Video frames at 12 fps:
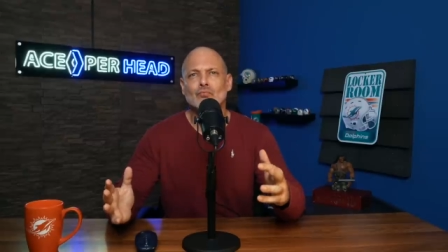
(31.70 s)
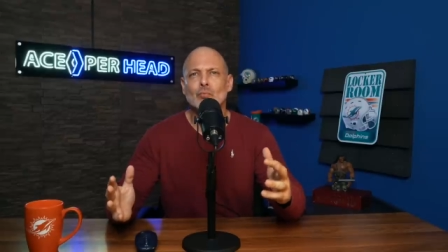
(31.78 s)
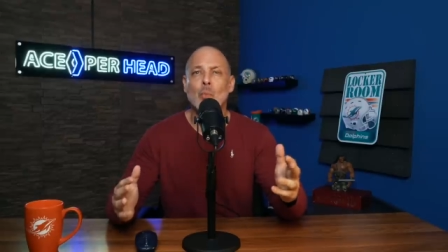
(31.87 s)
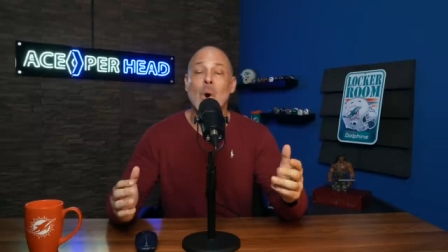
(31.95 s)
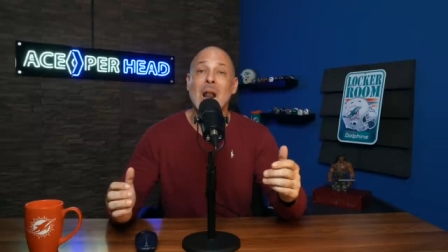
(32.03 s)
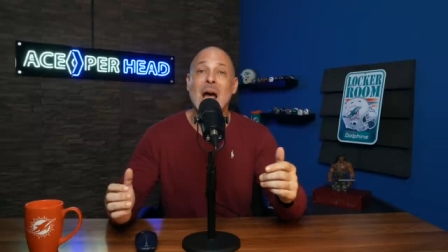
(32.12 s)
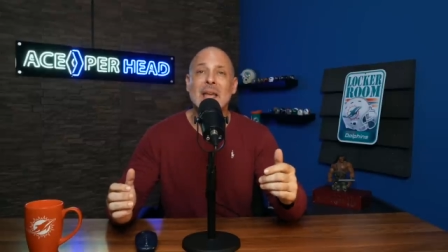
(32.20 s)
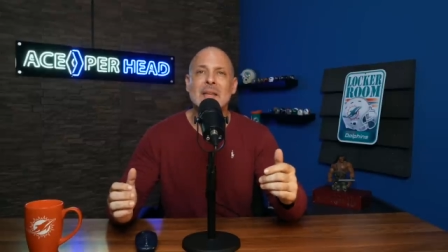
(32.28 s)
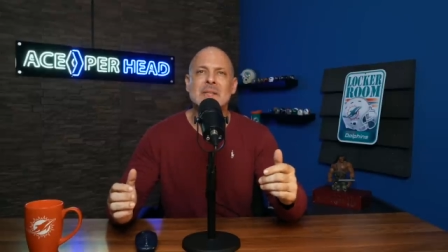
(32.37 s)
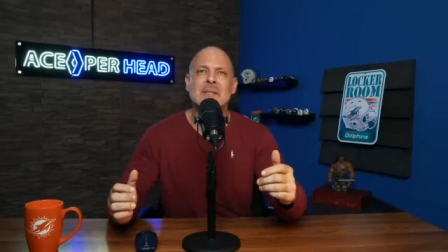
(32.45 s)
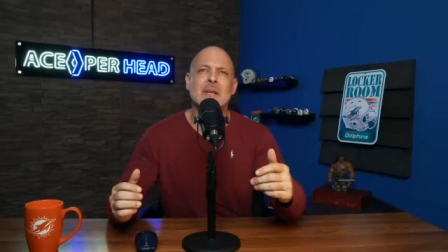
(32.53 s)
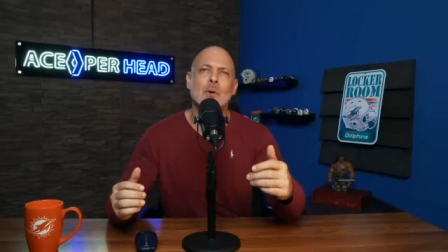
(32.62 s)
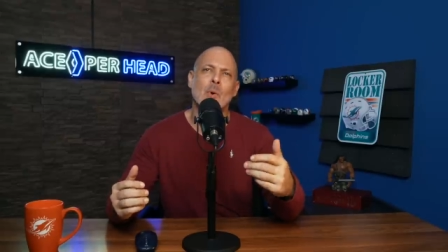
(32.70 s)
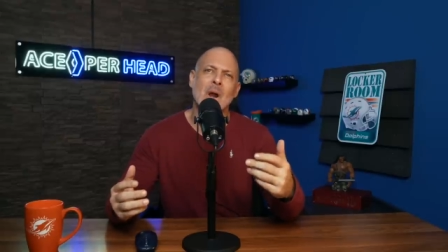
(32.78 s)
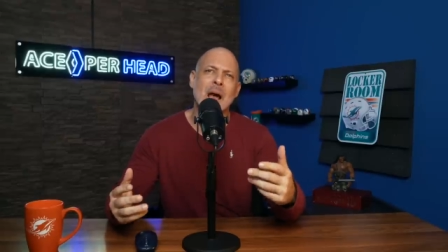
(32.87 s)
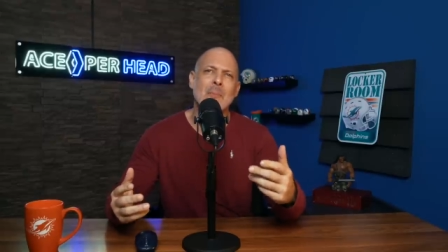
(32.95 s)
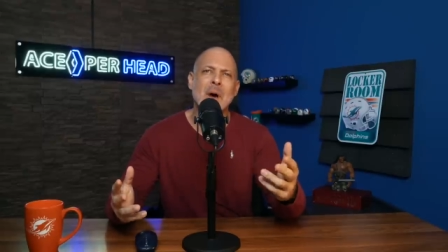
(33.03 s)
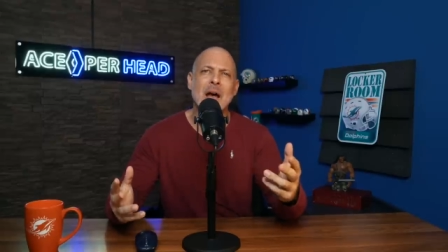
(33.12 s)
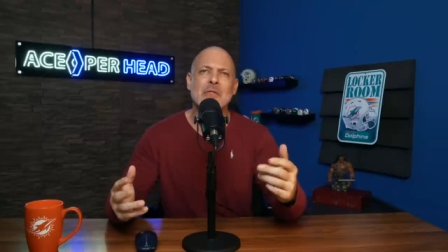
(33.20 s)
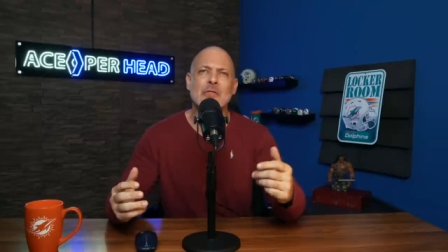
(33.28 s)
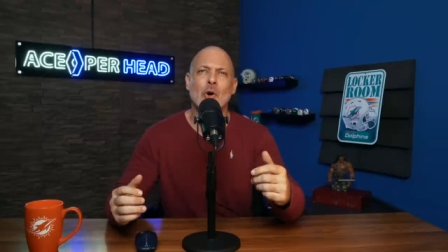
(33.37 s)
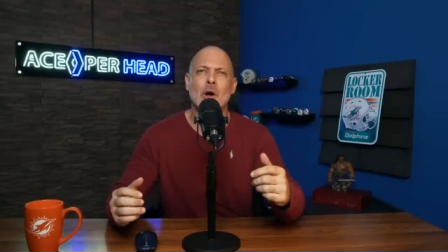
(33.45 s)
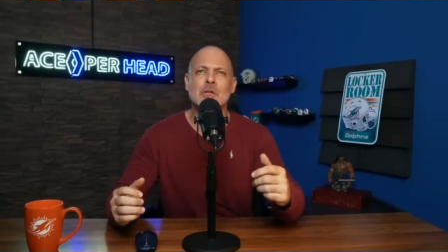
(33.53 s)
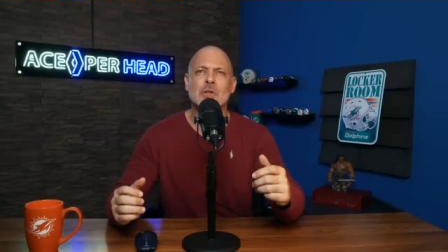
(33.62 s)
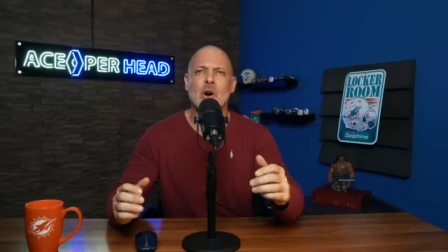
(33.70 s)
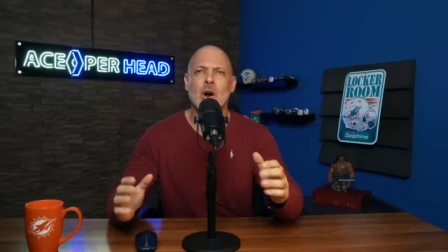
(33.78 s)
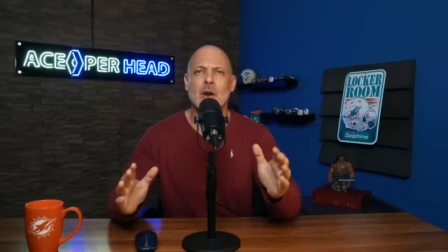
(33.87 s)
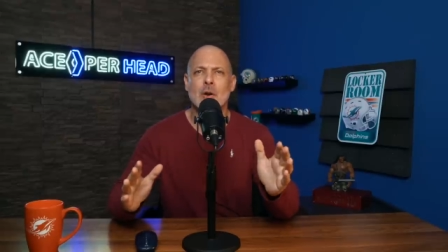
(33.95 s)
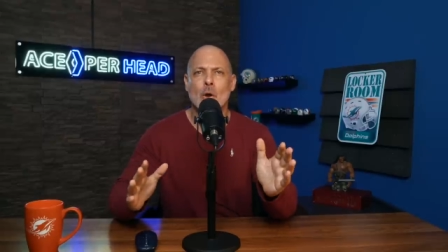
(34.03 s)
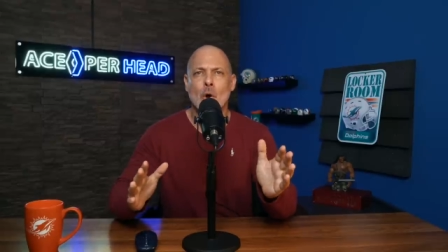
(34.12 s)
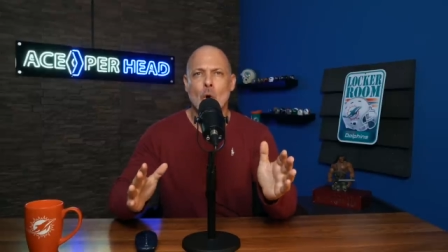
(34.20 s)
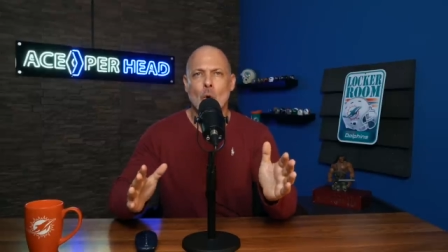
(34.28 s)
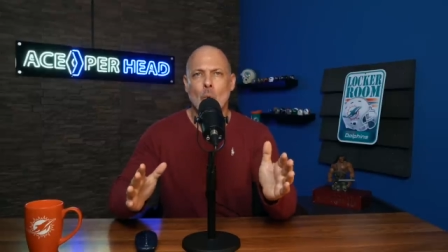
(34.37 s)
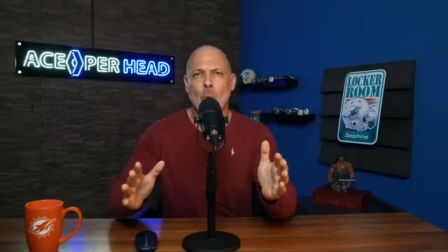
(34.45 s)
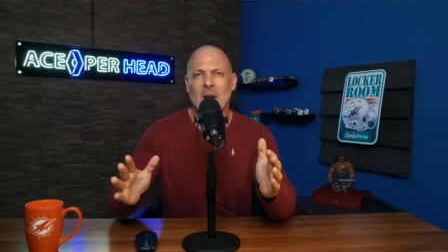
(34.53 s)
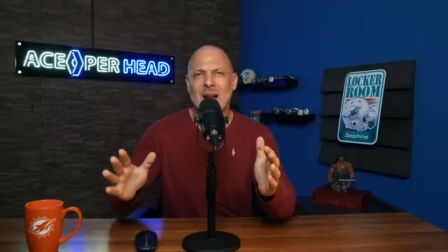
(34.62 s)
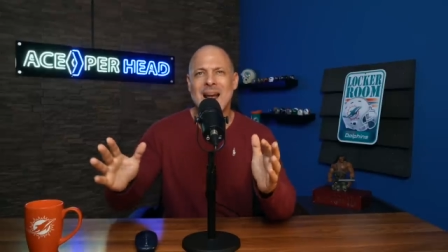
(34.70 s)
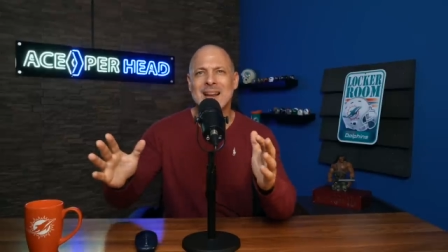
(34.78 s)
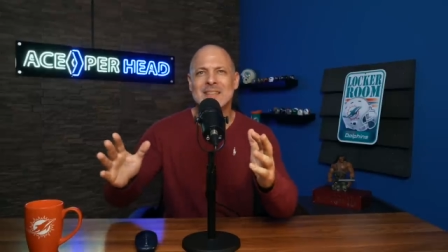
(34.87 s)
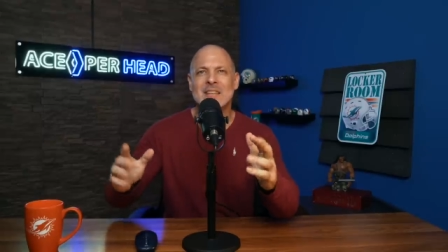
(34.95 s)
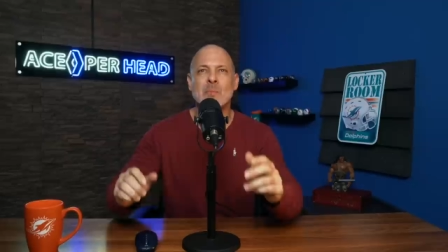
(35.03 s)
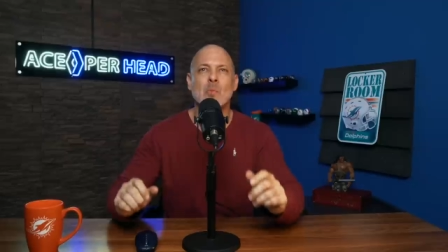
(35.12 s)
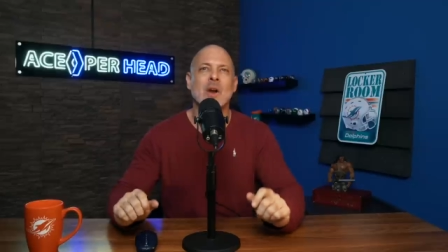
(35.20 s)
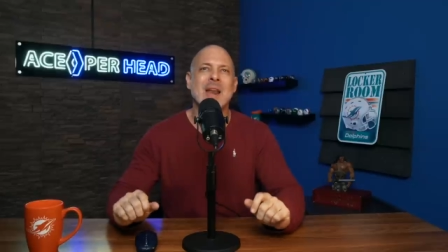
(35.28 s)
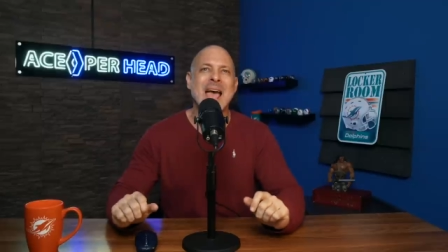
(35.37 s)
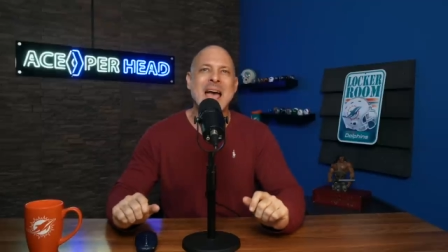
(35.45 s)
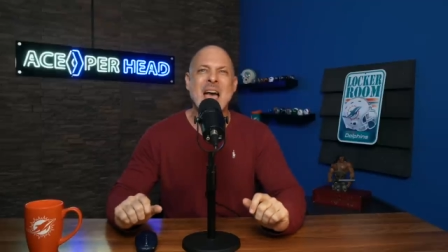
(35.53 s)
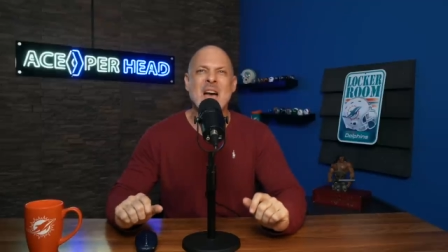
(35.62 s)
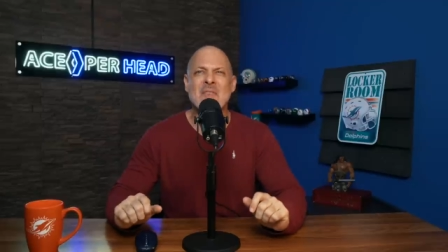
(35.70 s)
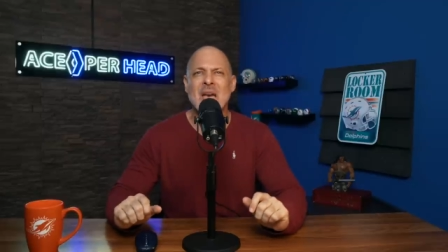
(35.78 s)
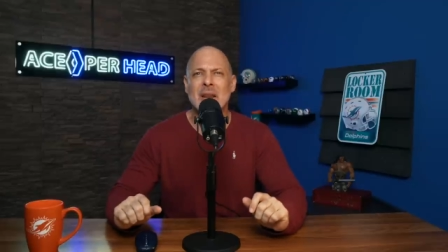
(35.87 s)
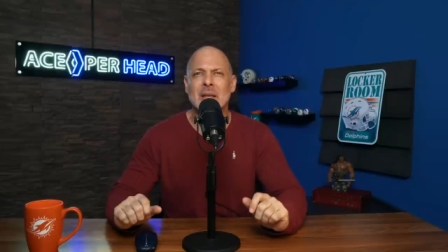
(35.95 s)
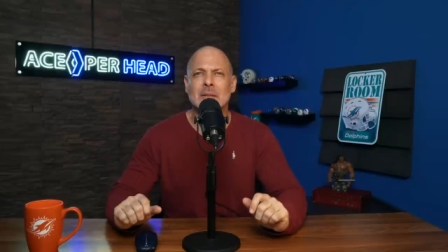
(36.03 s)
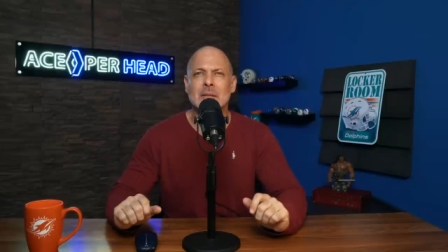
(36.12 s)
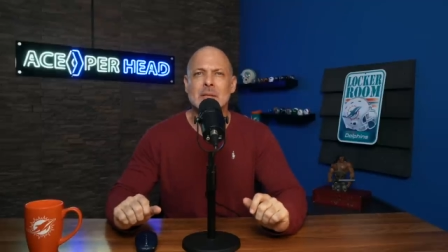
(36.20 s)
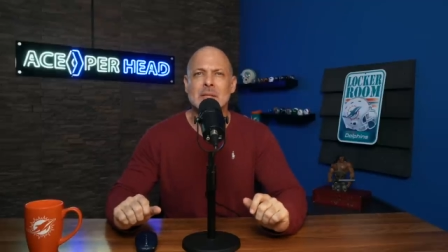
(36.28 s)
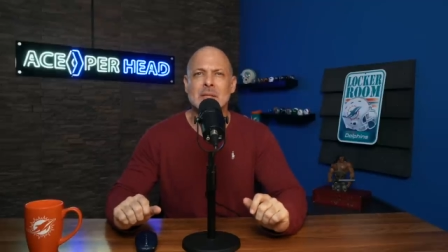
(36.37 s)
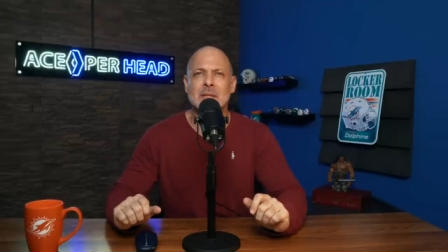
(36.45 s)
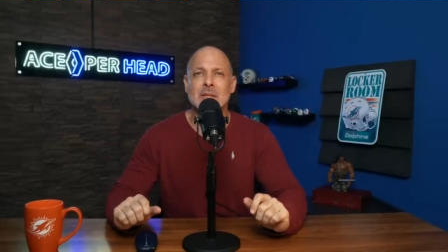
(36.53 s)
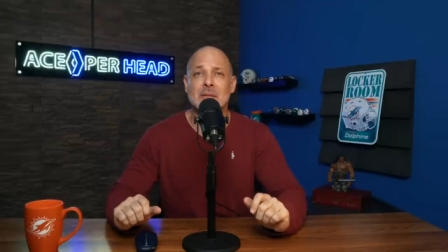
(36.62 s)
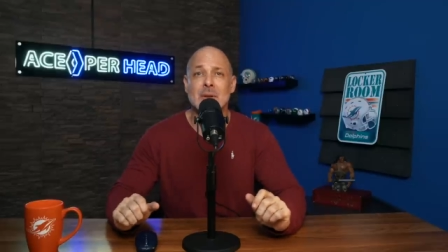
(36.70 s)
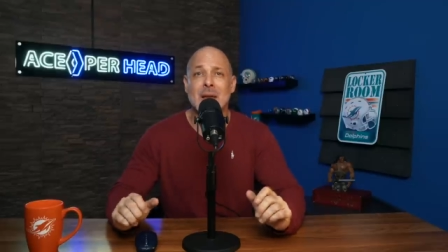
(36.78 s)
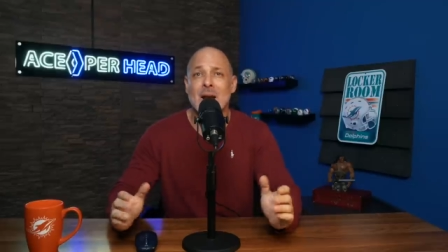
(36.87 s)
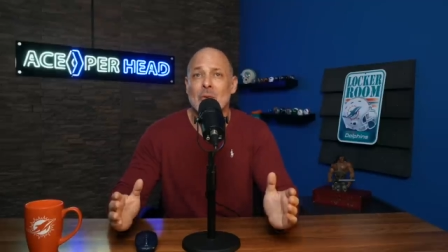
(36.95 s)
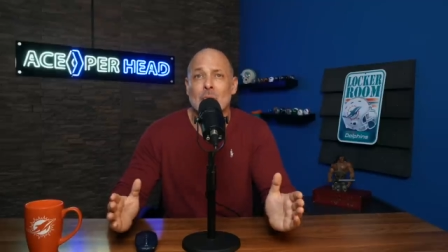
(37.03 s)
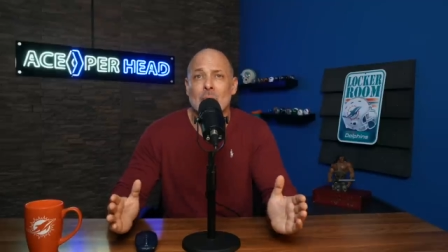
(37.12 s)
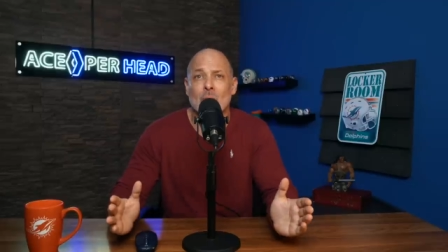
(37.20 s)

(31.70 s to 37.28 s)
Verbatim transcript: what I can see, what I, my thoughts are, and what kind of team we're going to have heading into the season. Now,